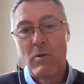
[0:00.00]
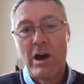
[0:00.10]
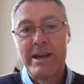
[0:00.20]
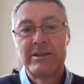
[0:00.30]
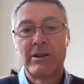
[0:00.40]

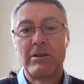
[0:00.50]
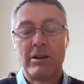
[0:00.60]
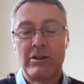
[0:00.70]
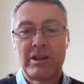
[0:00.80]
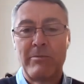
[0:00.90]
way so
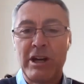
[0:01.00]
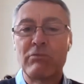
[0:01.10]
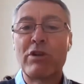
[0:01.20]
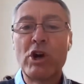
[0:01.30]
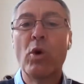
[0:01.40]
somebody
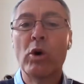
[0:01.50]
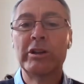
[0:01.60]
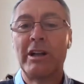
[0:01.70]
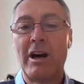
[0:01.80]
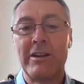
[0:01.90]
can record
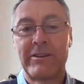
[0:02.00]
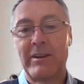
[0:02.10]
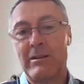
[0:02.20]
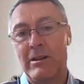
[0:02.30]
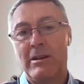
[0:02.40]
an answer